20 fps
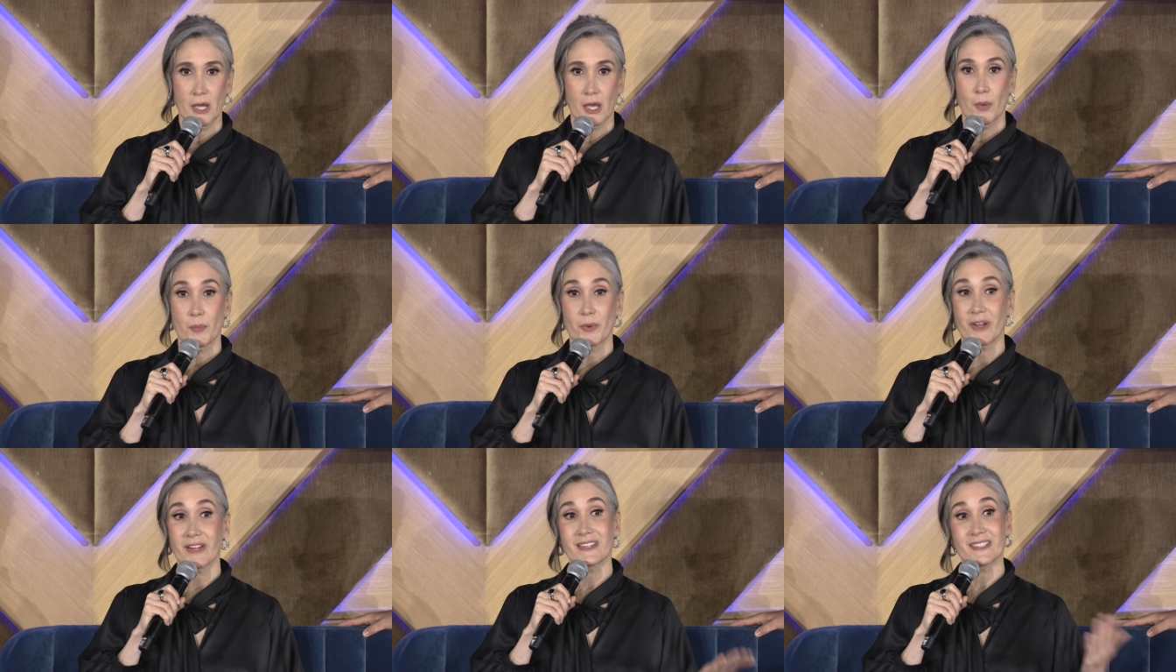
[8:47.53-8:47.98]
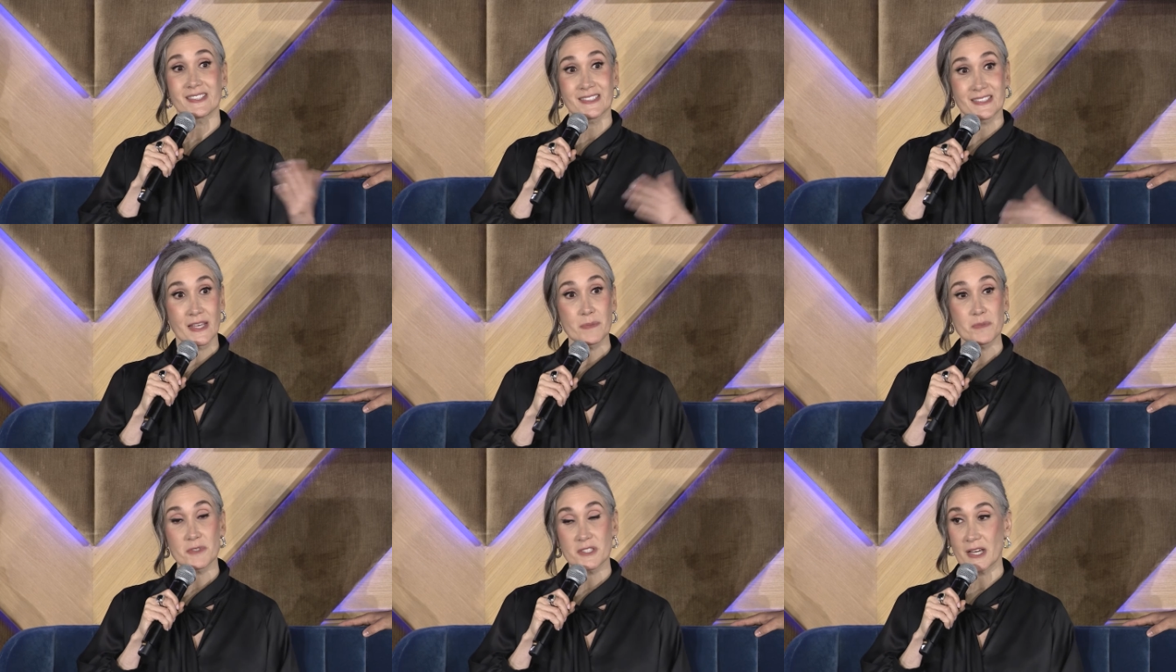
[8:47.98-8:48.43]
But at the
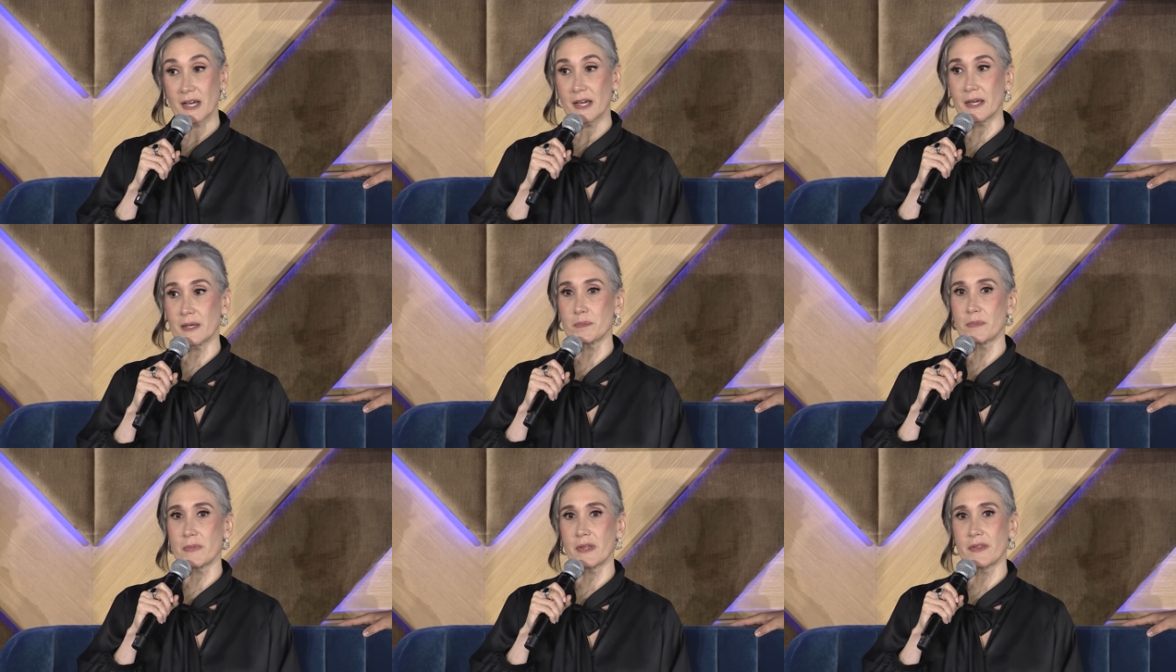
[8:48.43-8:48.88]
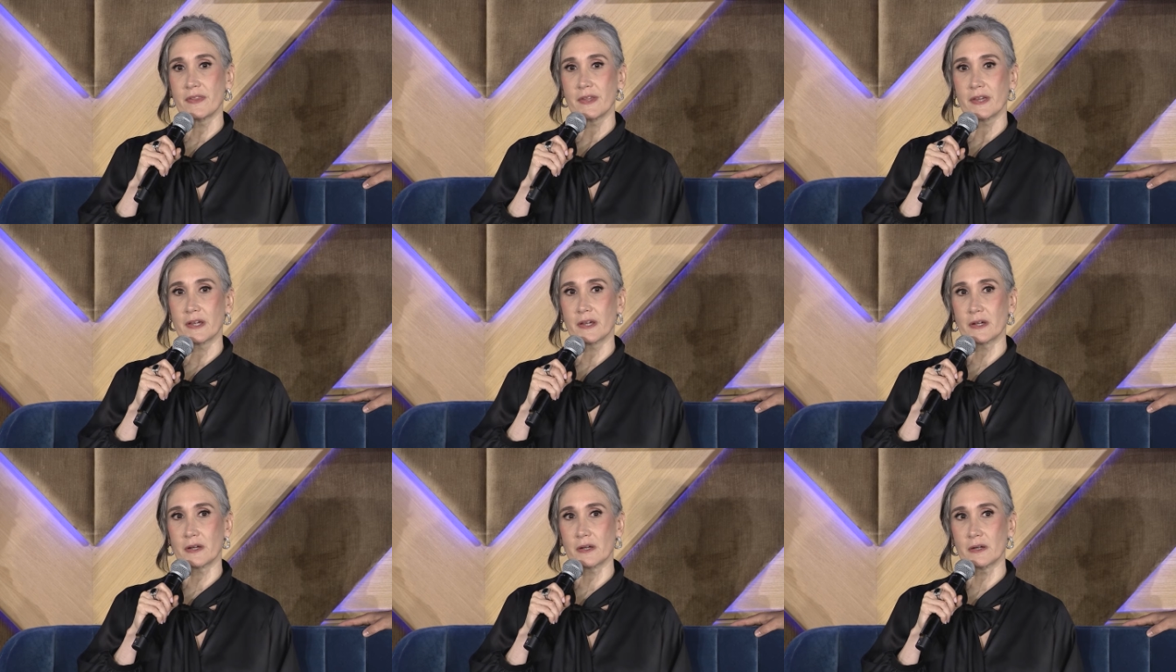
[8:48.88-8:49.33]
same time,
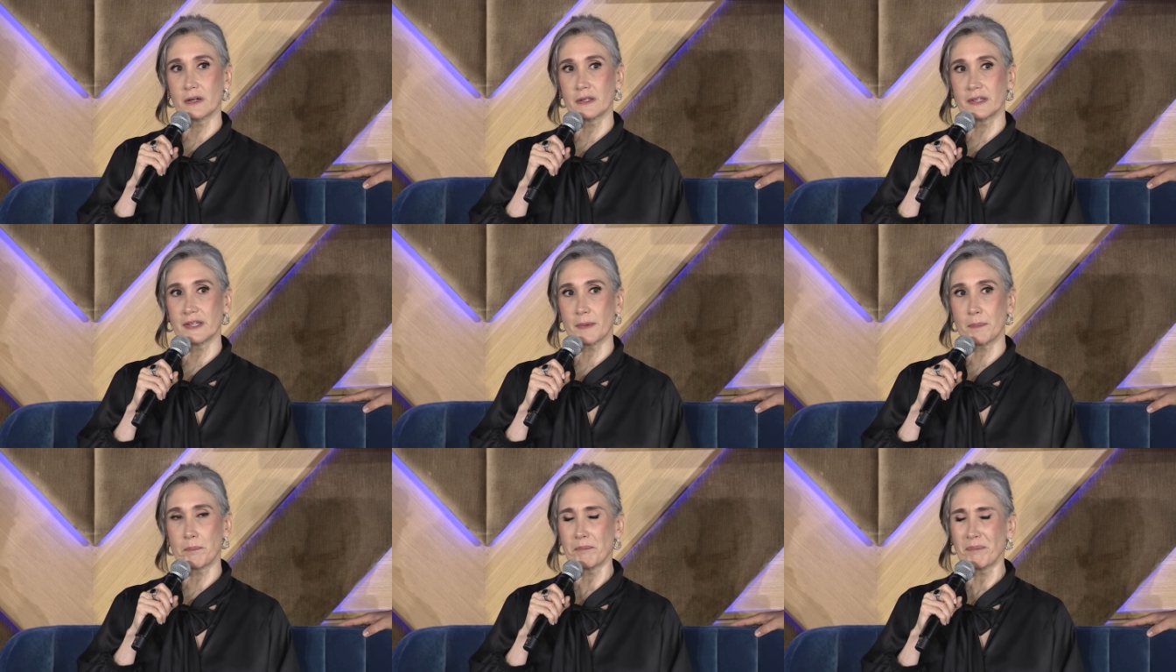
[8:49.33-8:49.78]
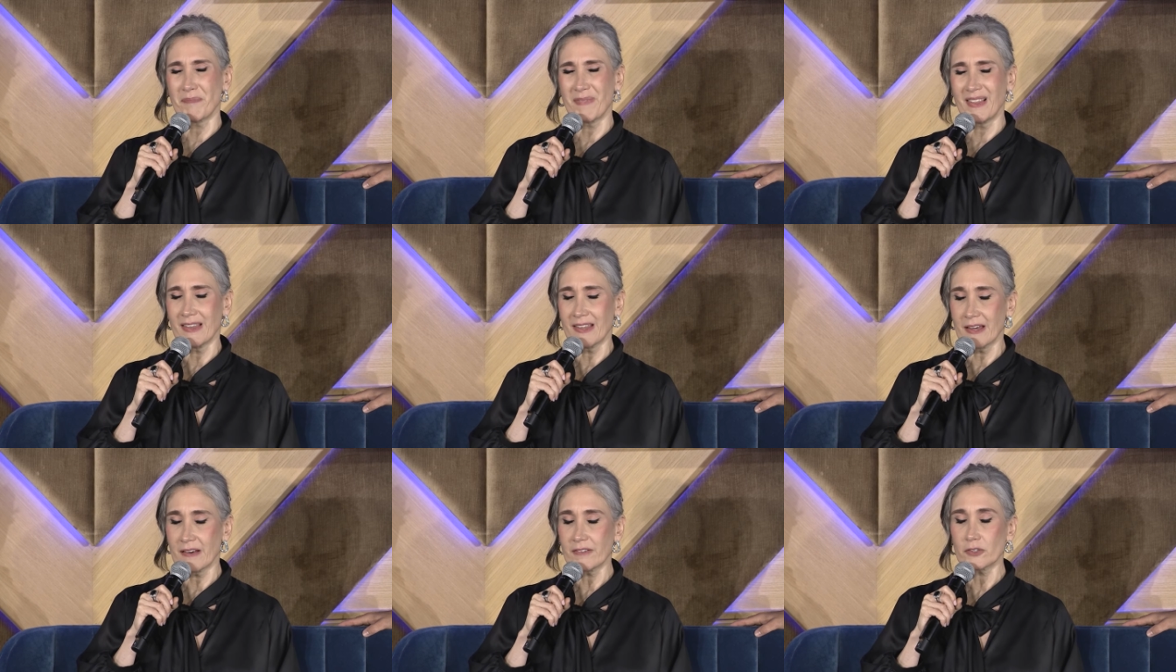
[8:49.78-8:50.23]
the
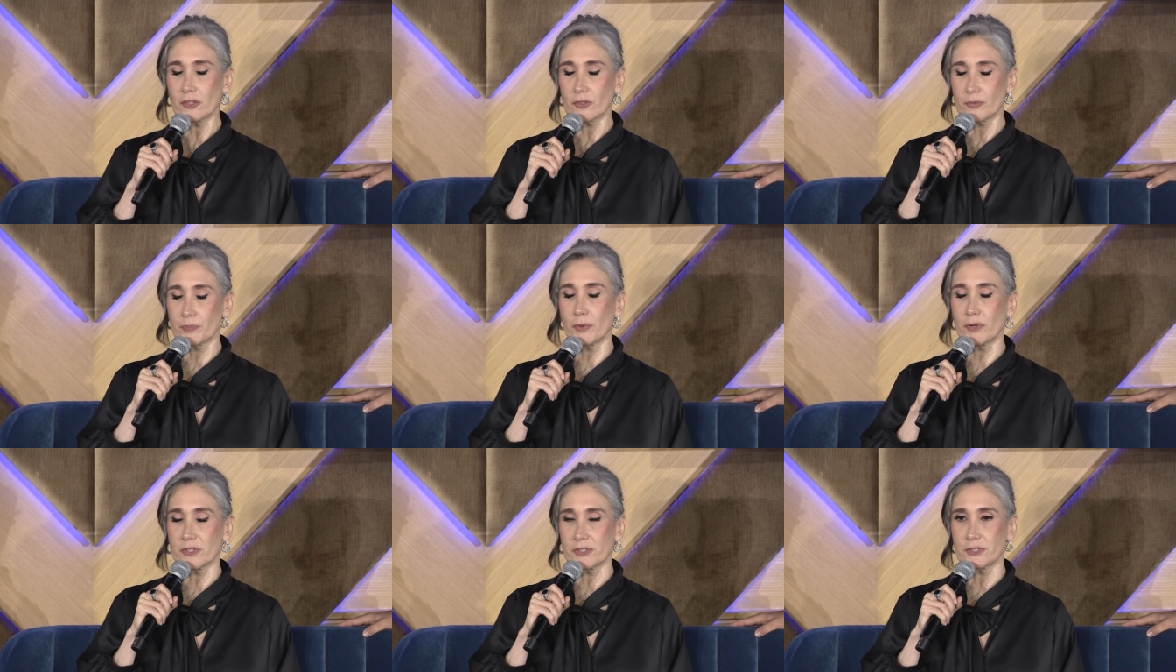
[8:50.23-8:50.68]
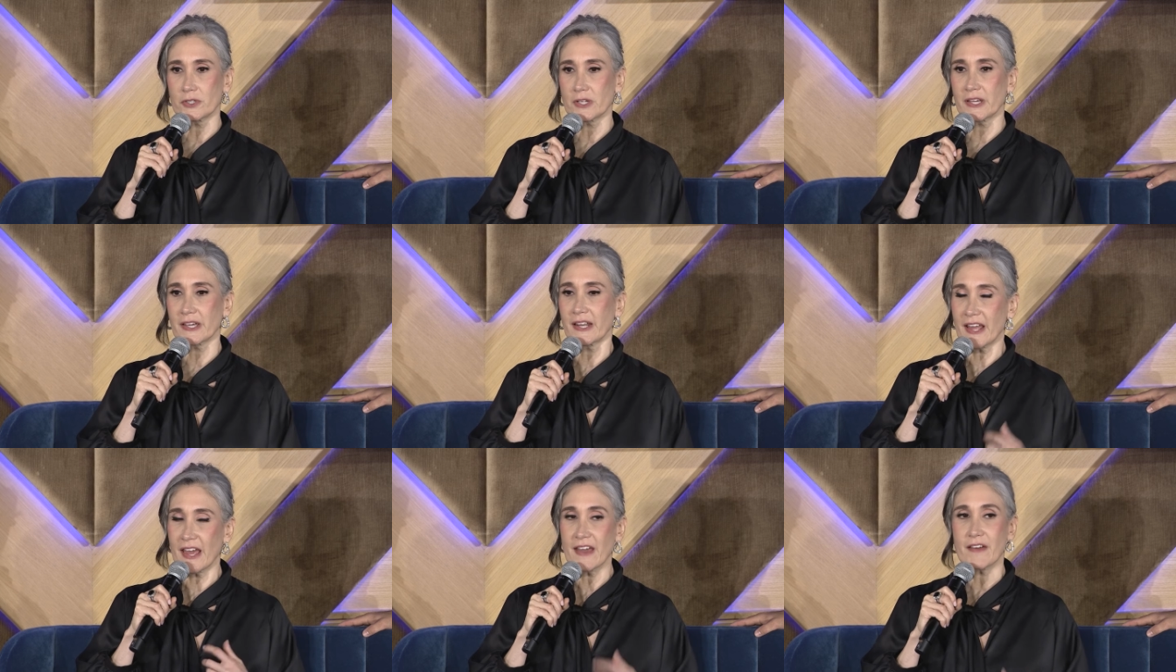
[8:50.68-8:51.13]
level of poisoning,
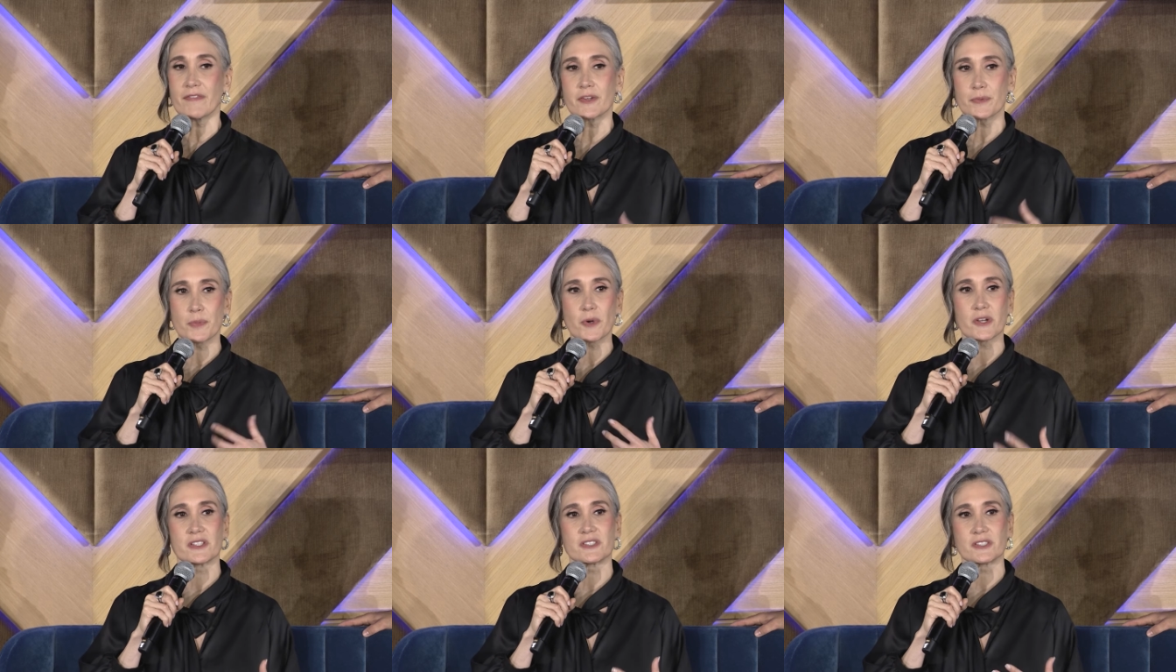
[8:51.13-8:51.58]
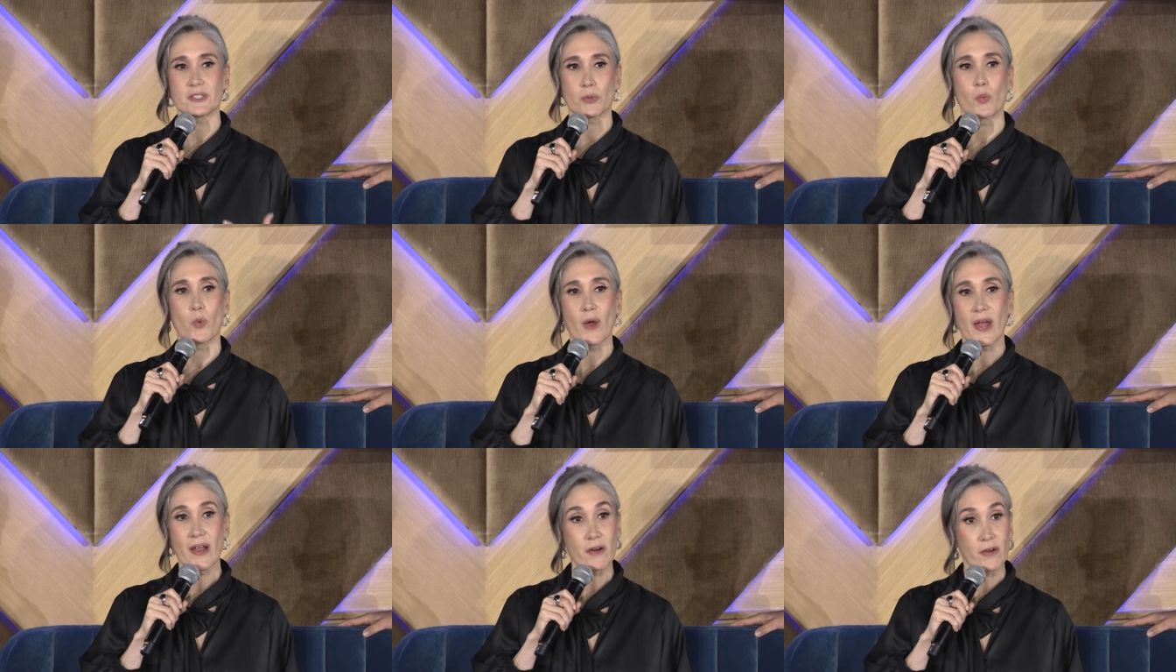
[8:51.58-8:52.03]
and everybody's
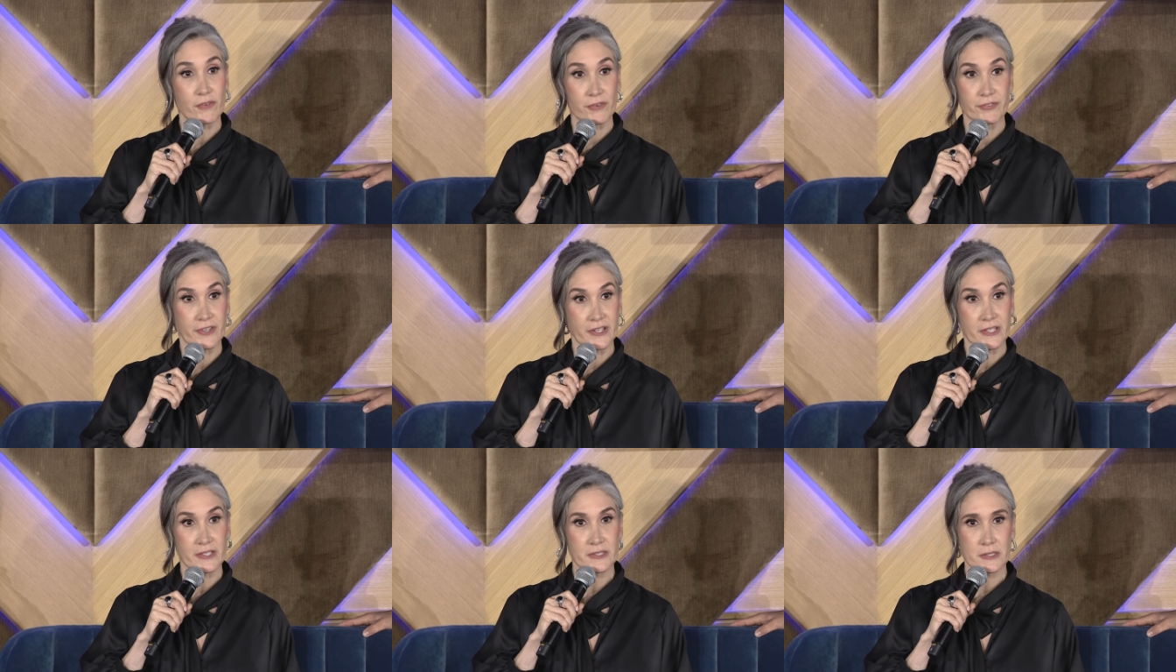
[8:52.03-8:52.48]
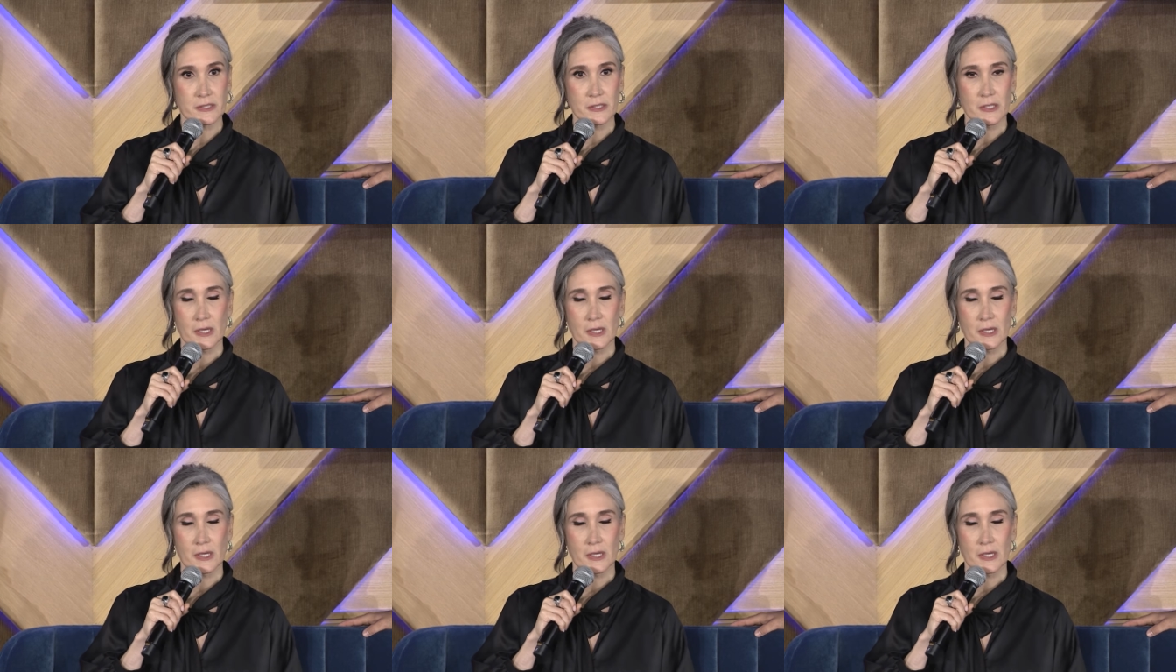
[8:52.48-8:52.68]
aware of it,